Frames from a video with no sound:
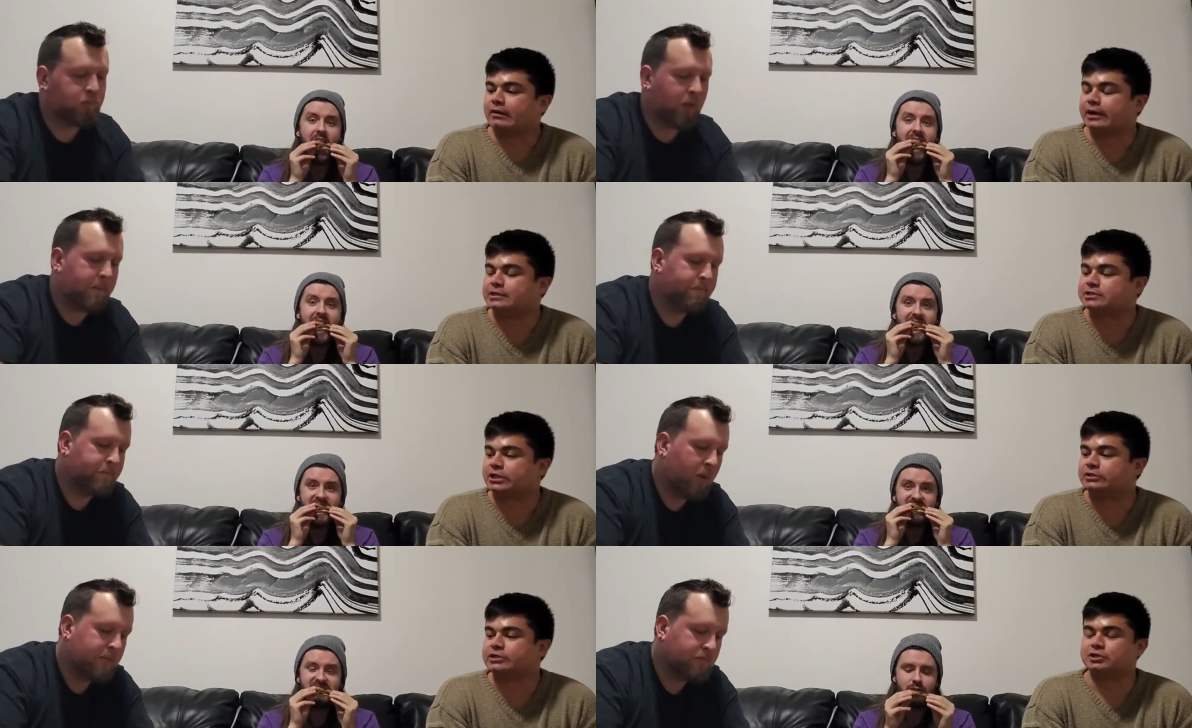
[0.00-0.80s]
Speaker 1: Alright,
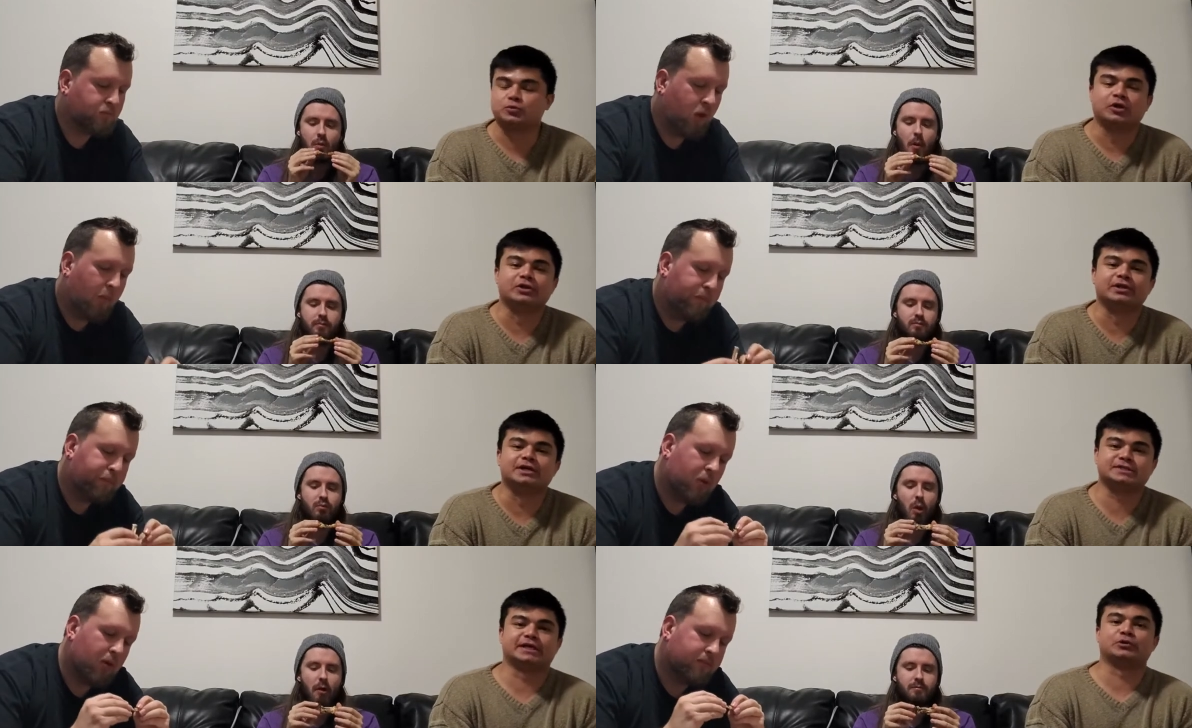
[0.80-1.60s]
so since we're on
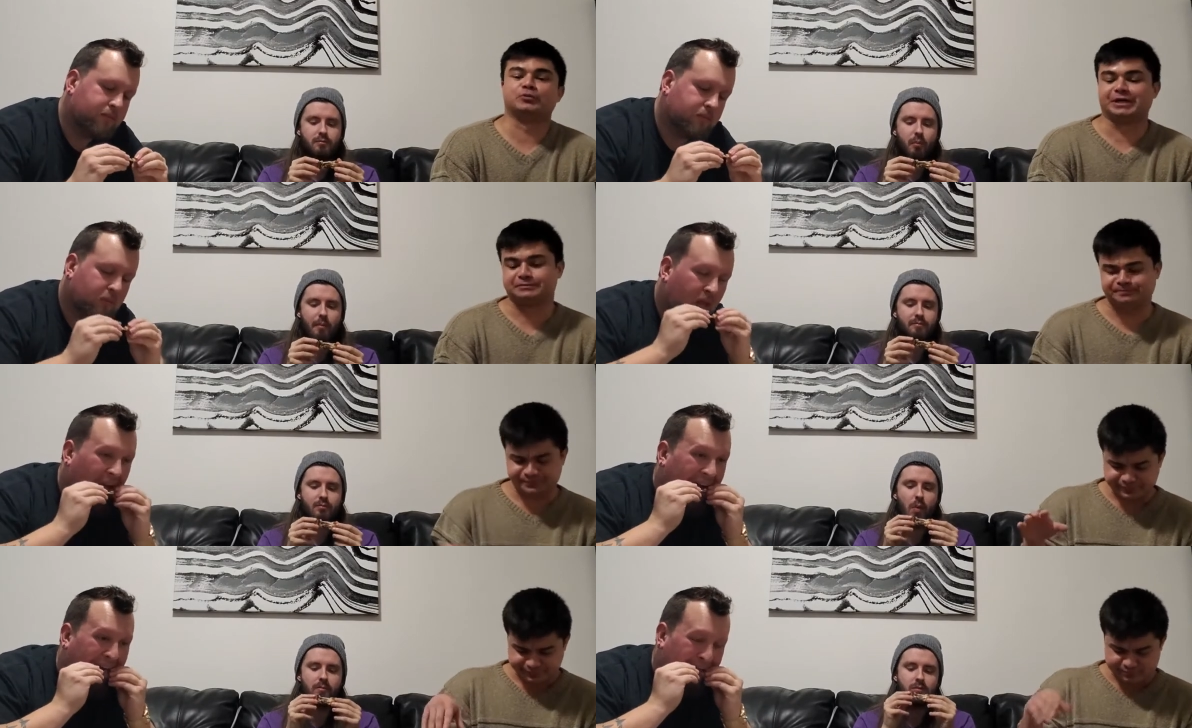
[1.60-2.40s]
the second round,
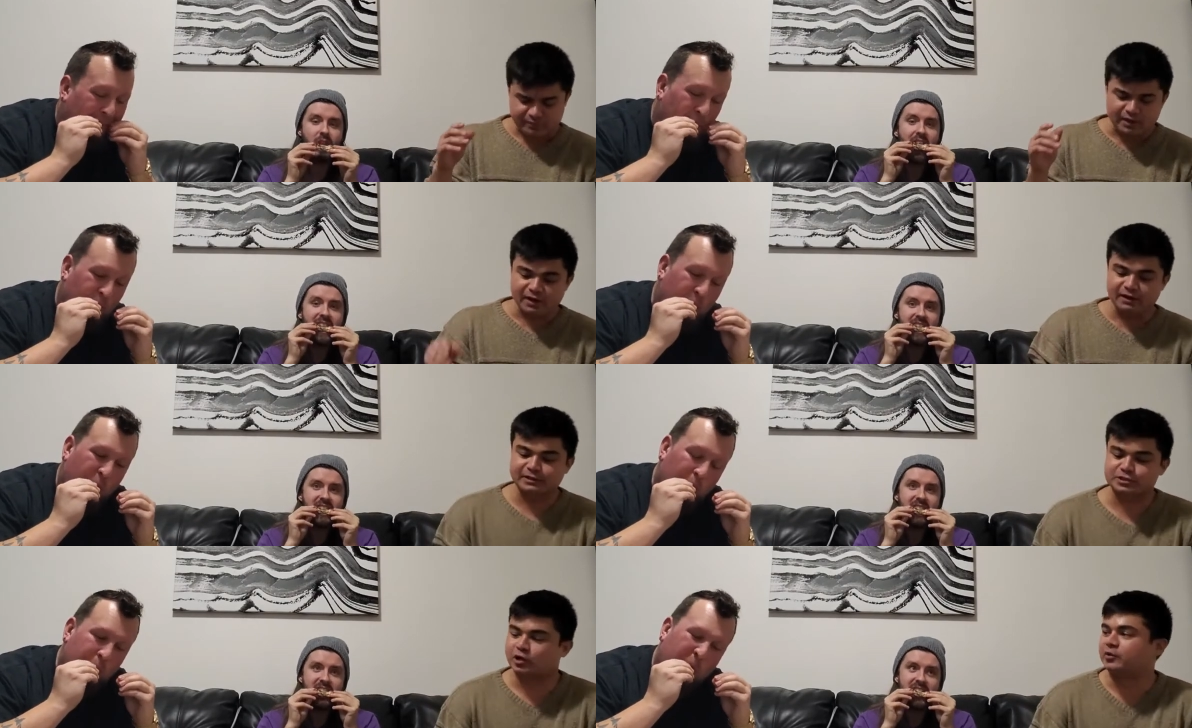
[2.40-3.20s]

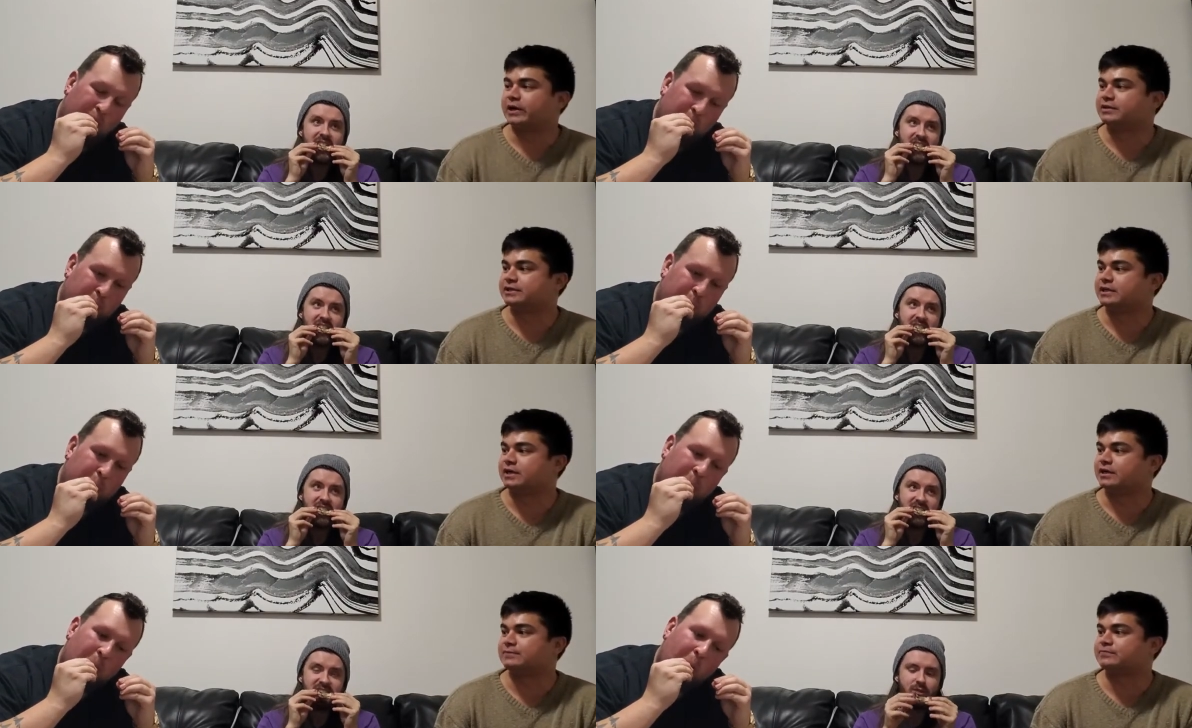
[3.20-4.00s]
let's go around and
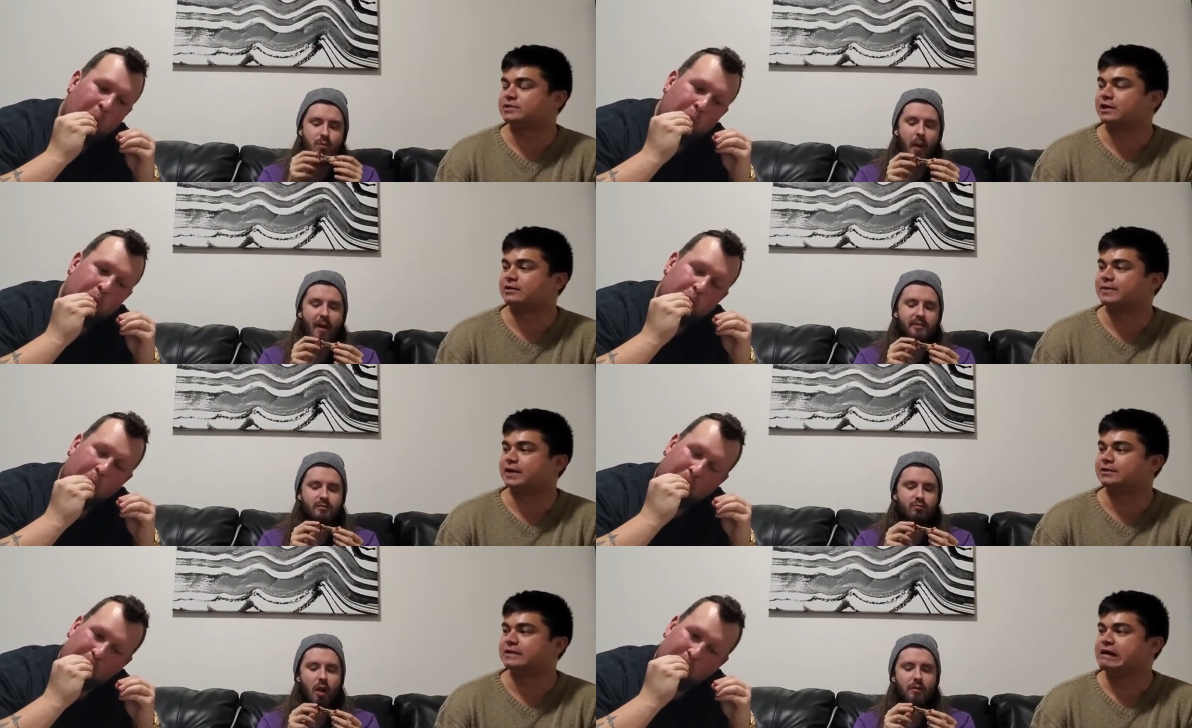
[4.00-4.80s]
talk
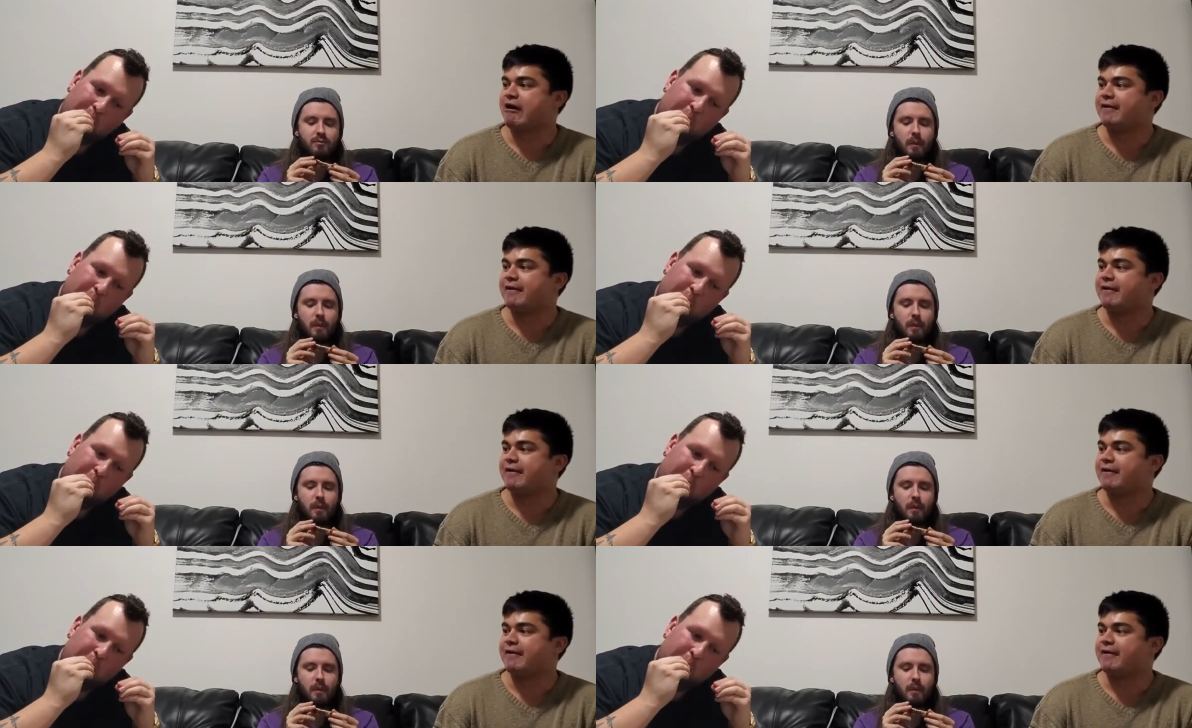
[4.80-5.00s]
about,